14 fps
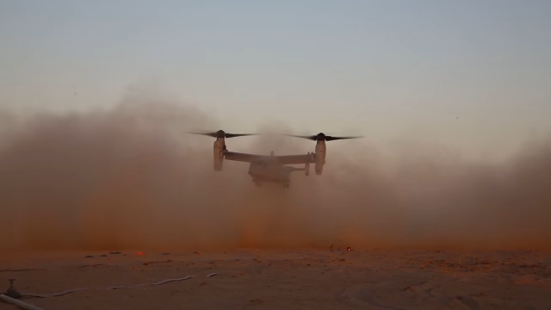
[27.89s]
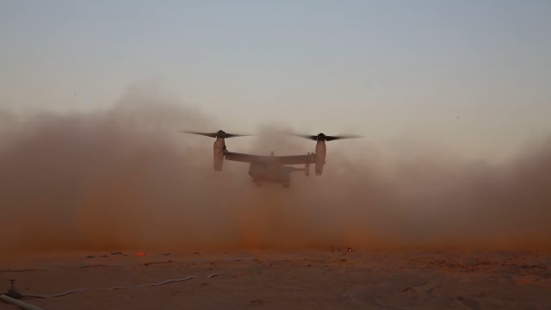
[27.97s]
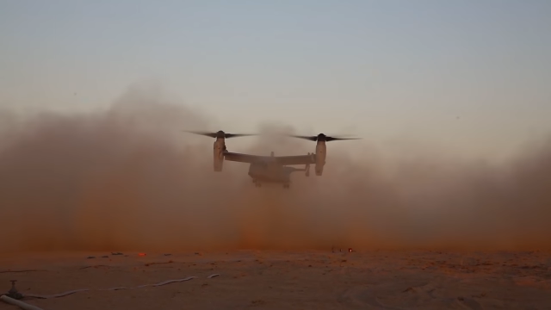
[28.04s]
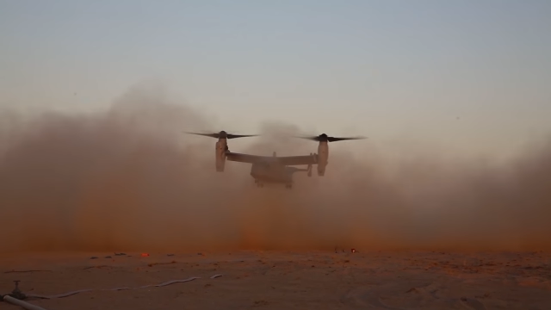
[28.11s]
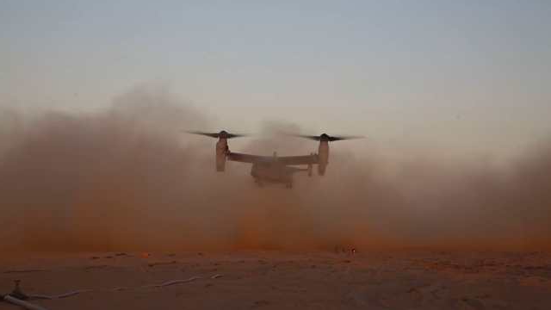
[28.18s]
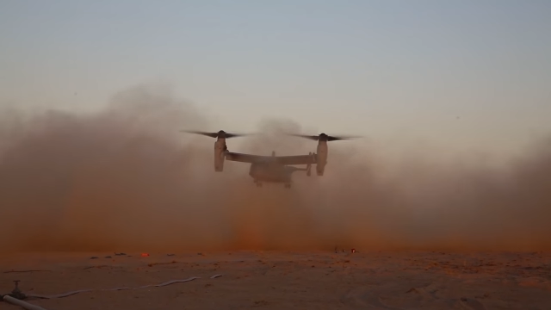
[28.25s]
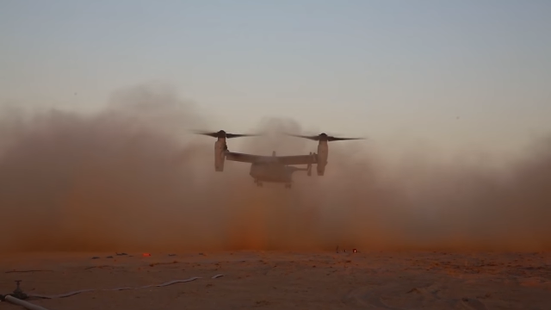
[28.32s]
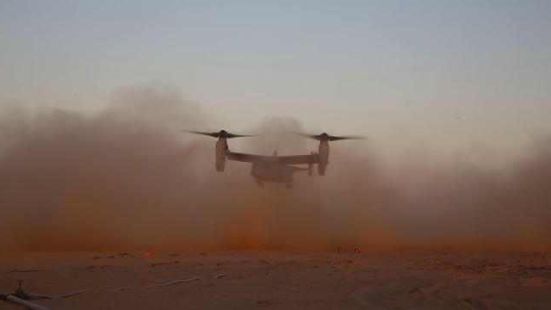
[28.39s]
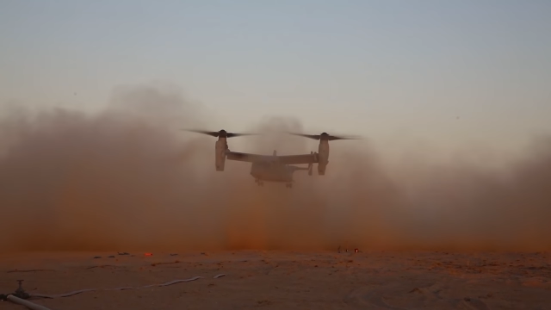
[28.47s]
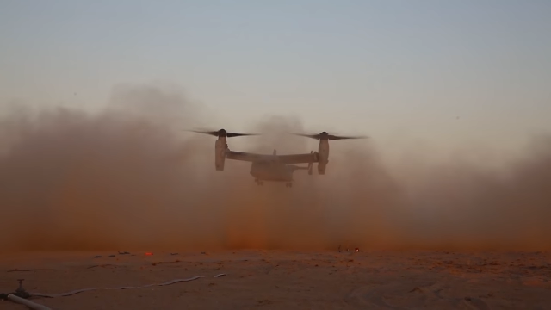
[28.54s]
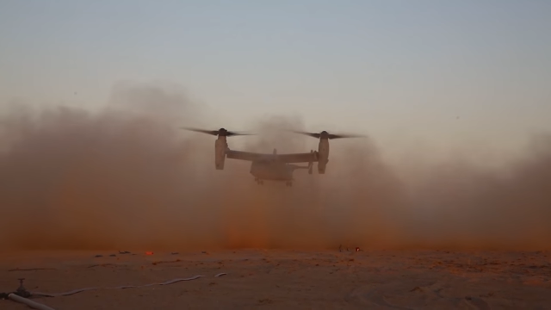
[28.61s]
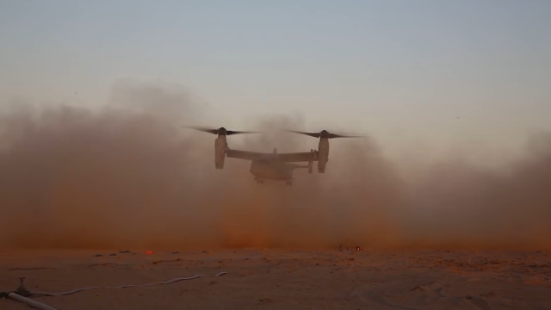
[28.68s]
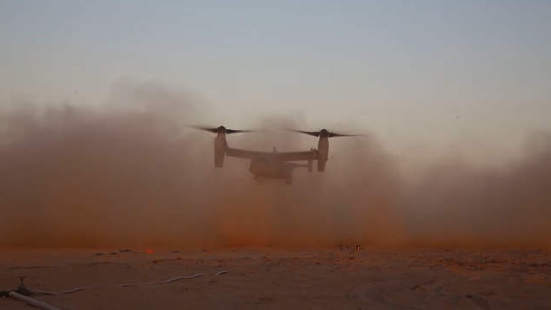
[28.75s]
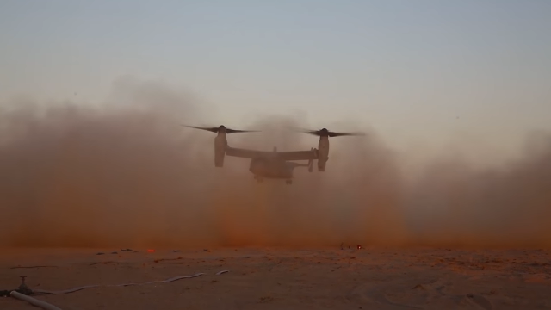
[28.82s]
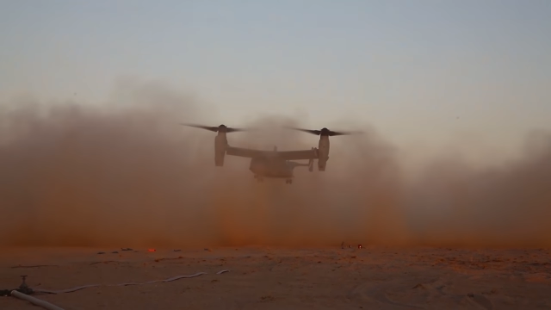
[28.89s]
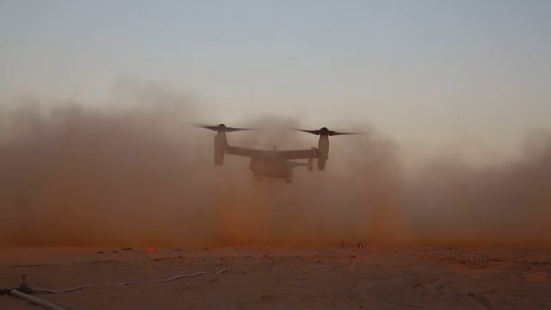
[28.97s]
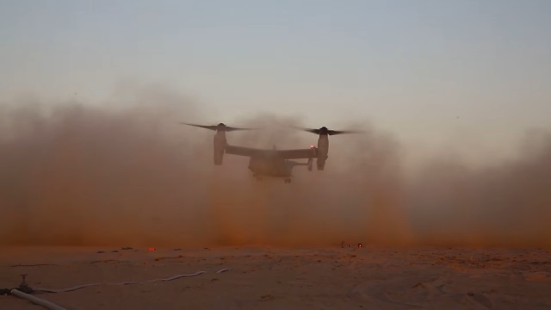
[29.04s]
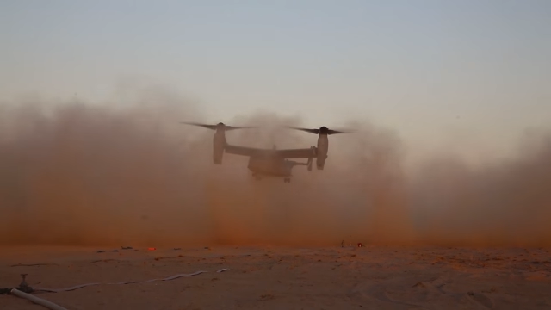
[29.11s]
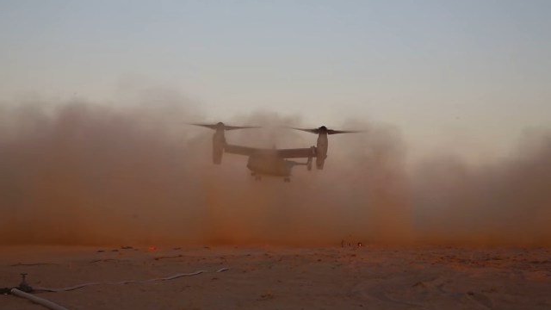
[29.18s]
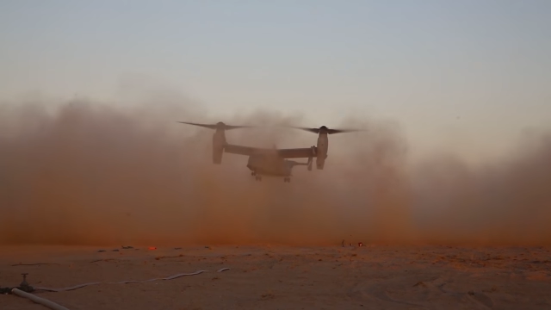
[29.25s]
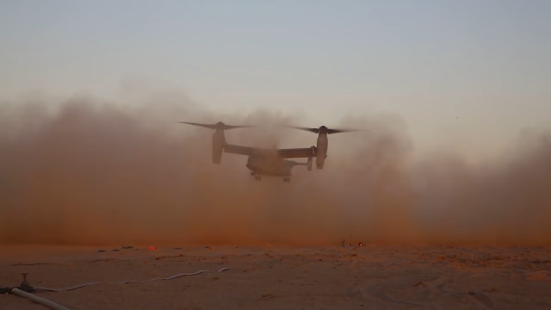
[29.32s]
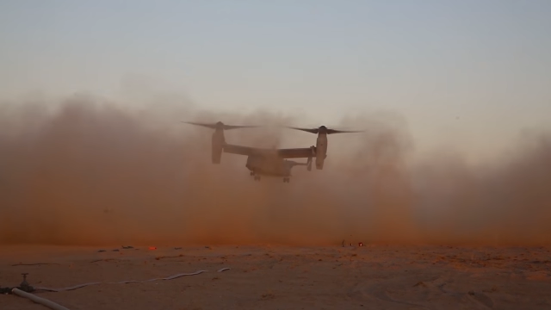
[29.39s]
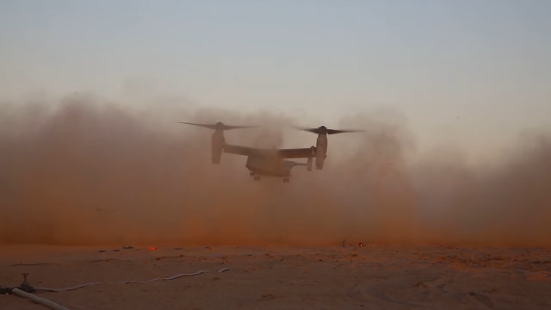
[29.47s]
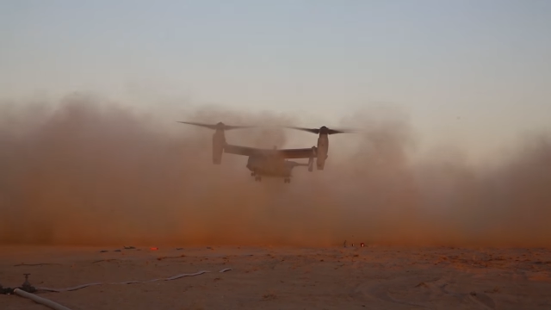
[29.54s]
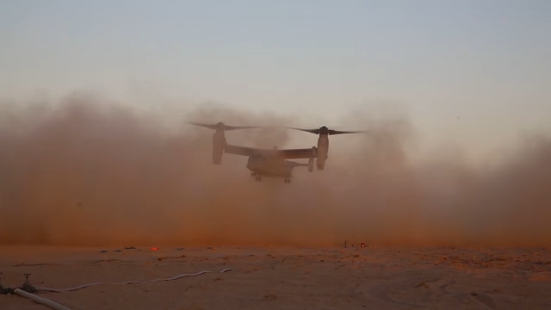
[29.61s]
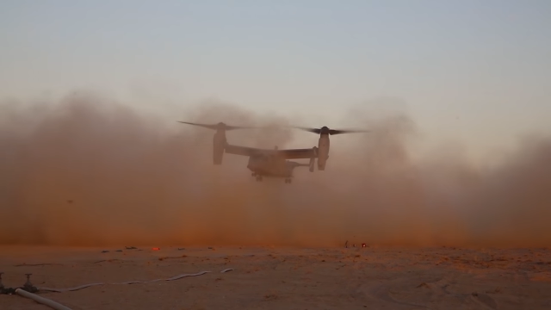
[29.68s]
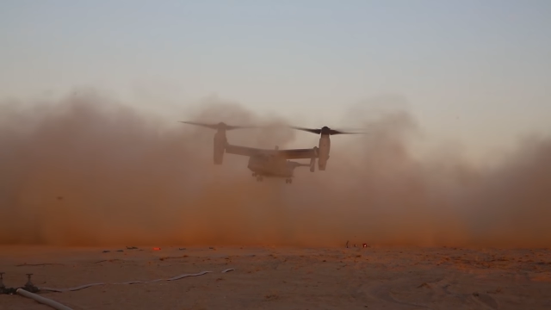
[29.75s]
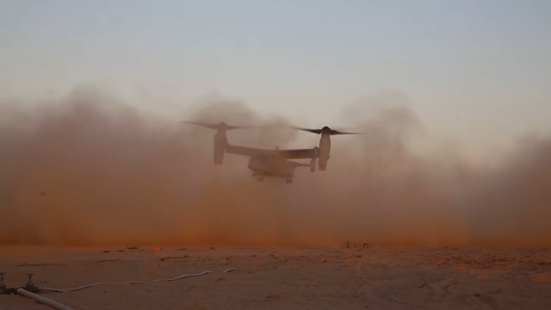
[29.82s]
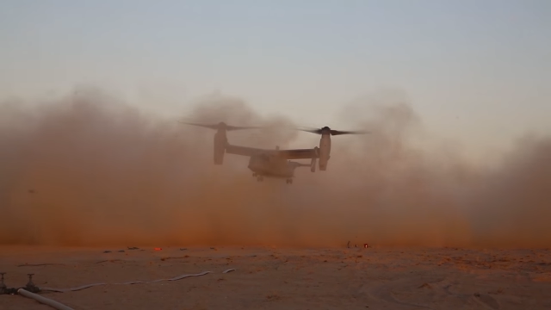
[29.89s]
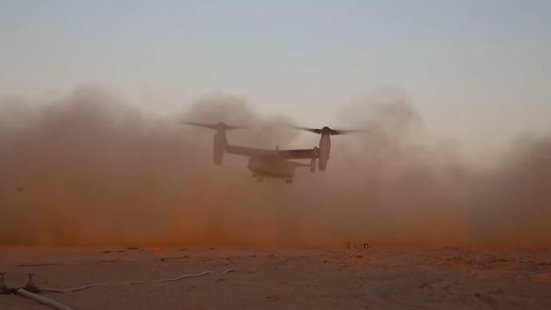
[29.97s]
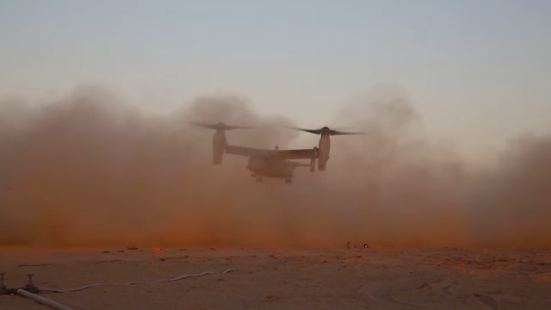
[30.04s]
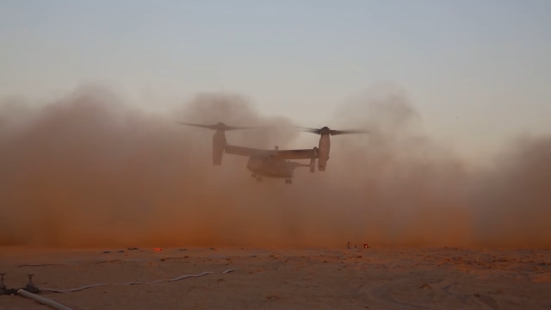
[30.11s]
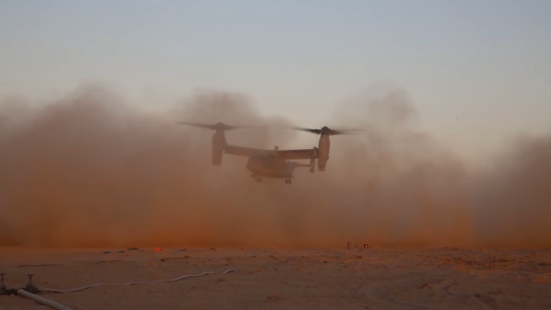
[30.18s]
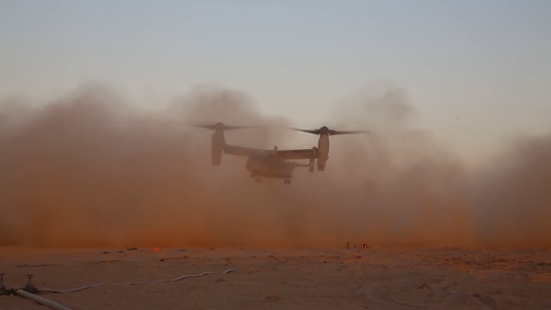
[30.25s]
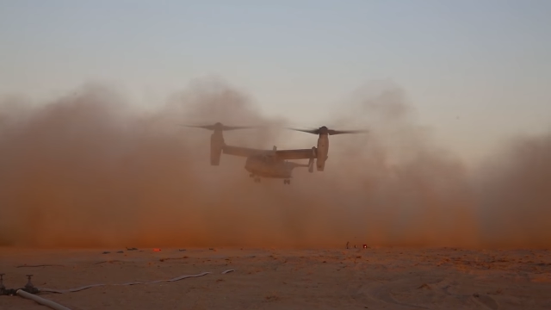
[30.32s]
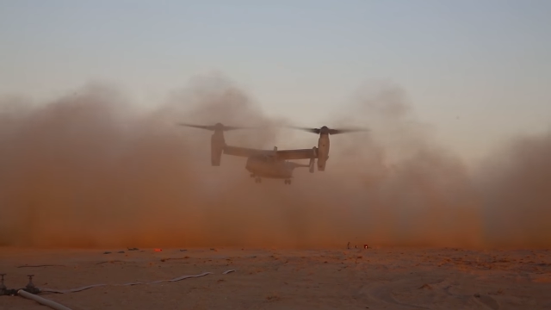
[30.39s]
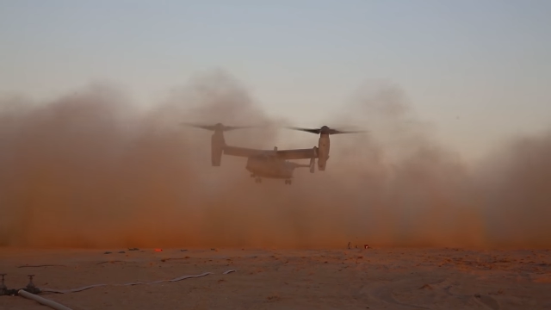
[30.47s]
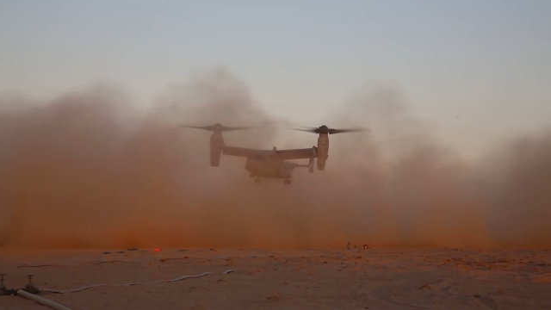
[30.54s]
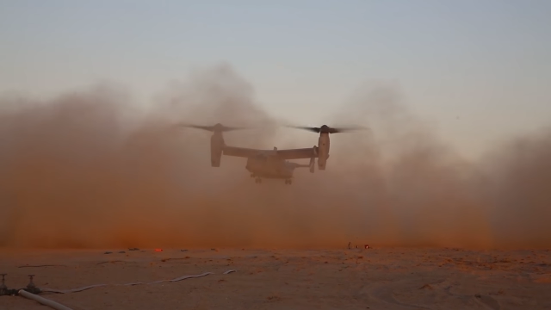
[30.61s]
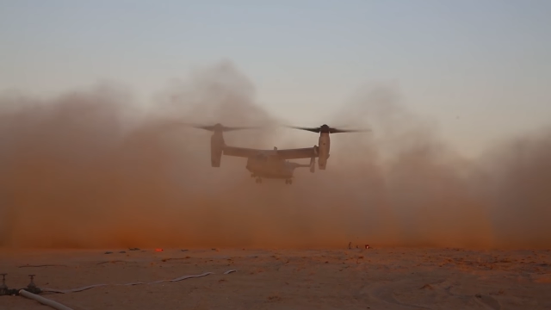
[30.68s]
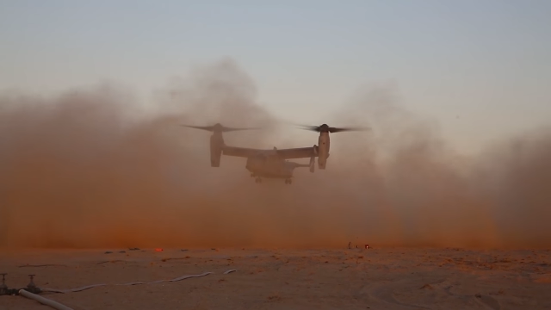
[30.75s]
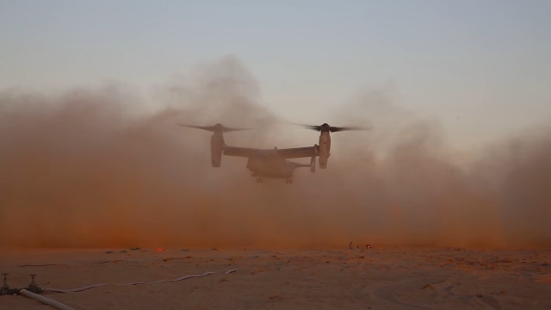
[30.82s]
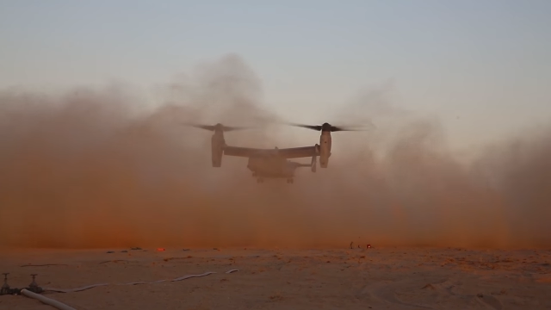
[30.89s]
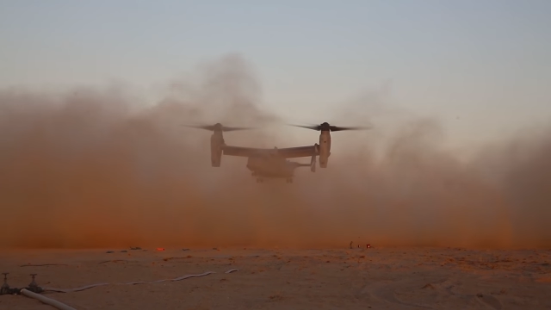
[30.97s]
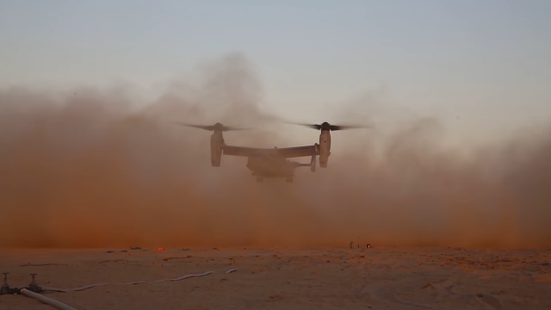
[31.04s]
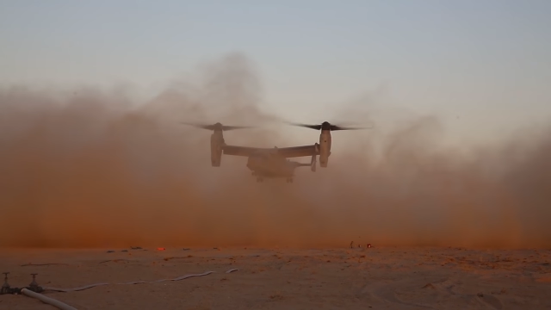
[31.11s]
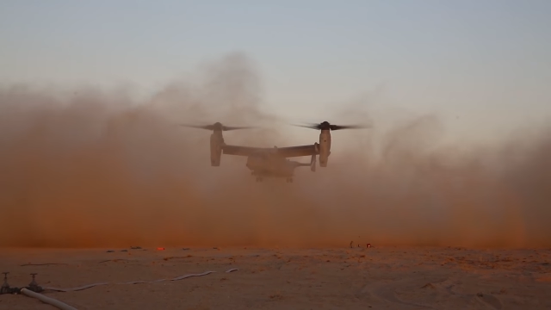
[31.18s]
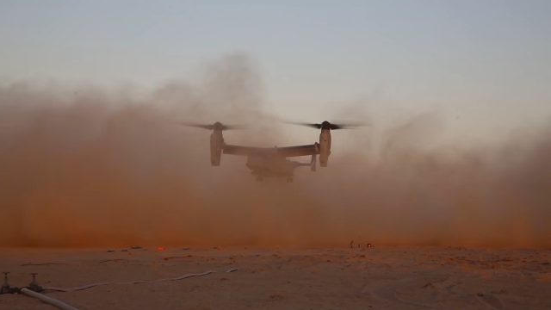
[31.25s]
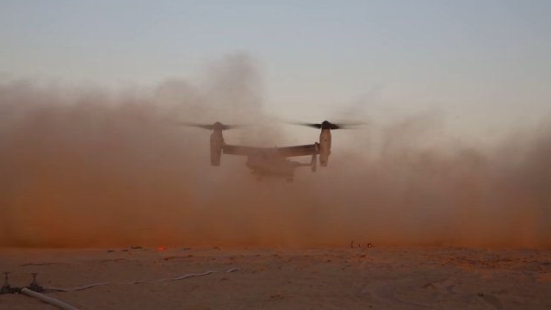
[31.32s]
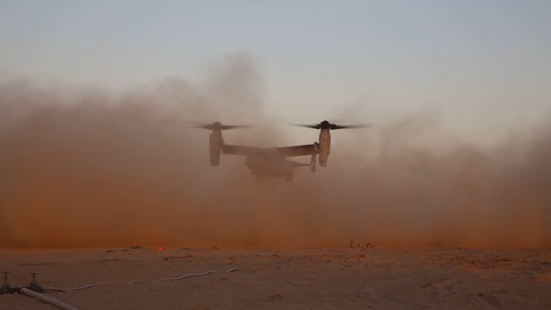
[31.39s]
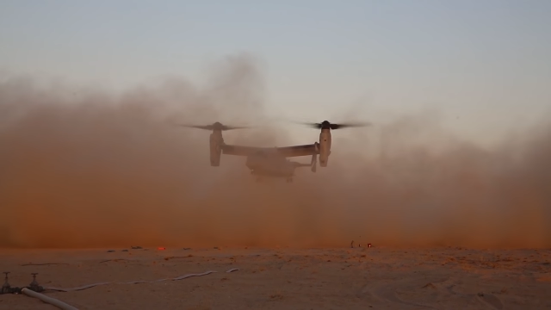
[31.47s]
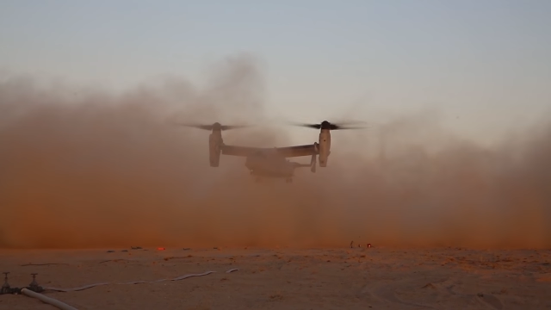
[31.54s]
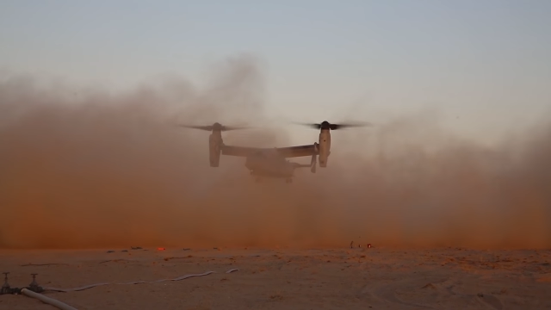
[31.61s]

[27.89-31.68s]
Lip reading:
Nobody's mouth can be seen.